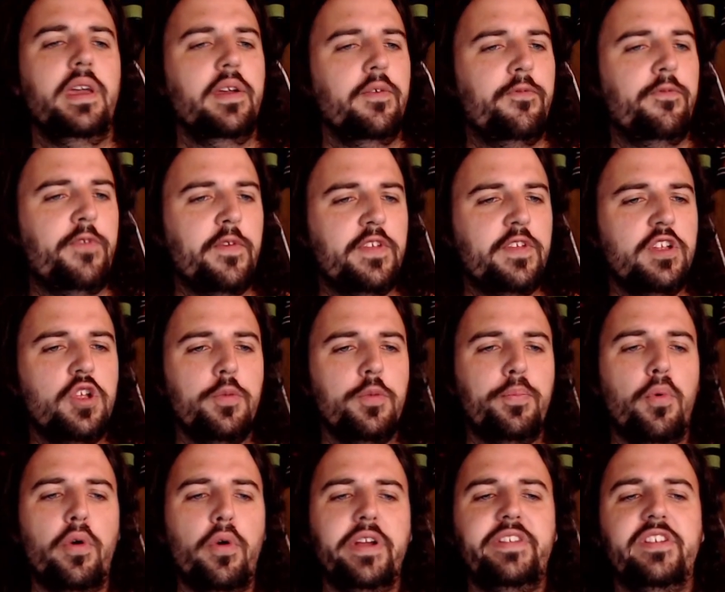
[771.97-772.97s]
52
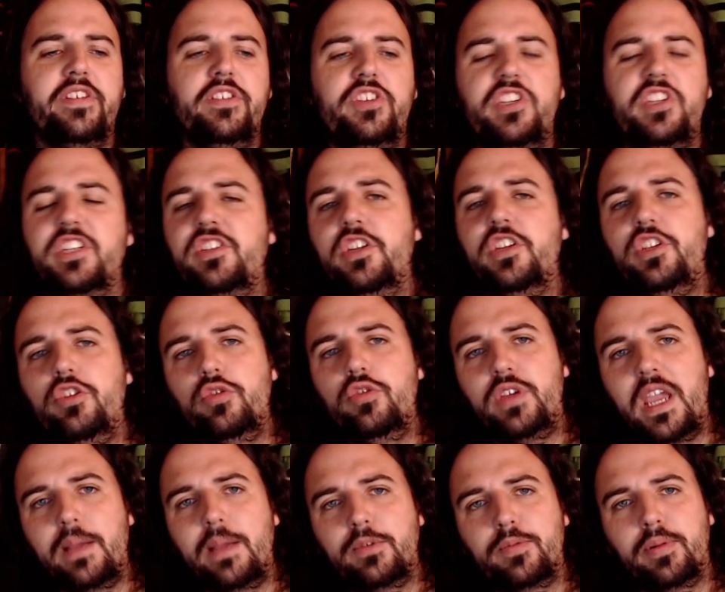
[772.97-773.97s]
points in 62
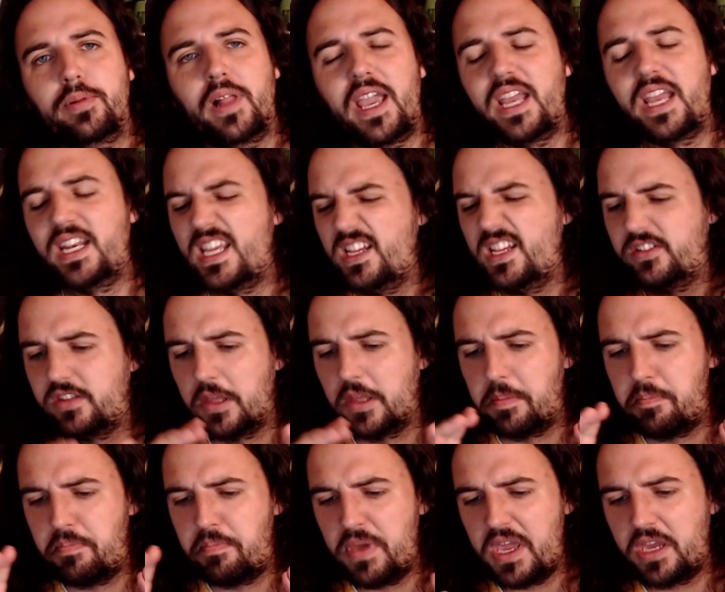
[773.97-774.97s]
games played. He's the
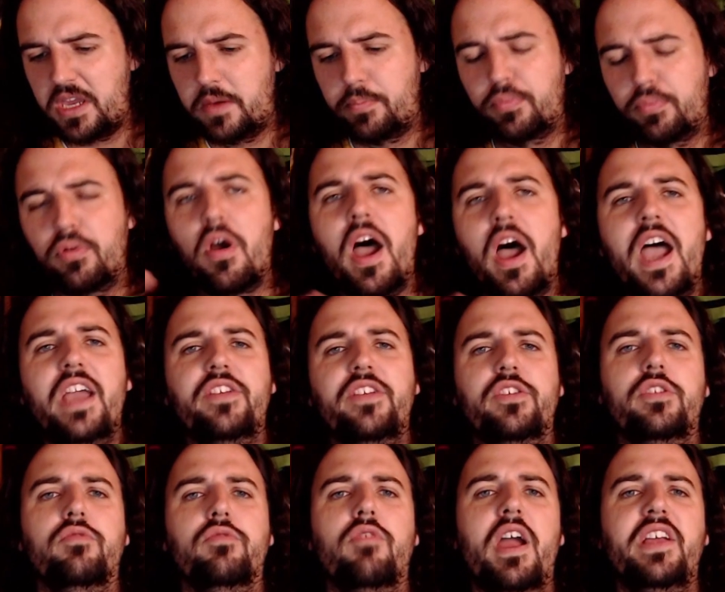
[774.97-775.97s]
big prize on
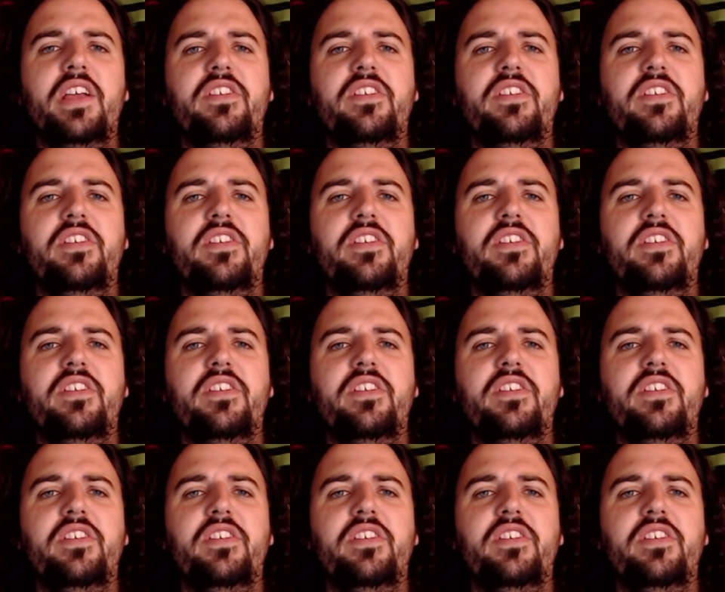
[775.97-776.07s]
the right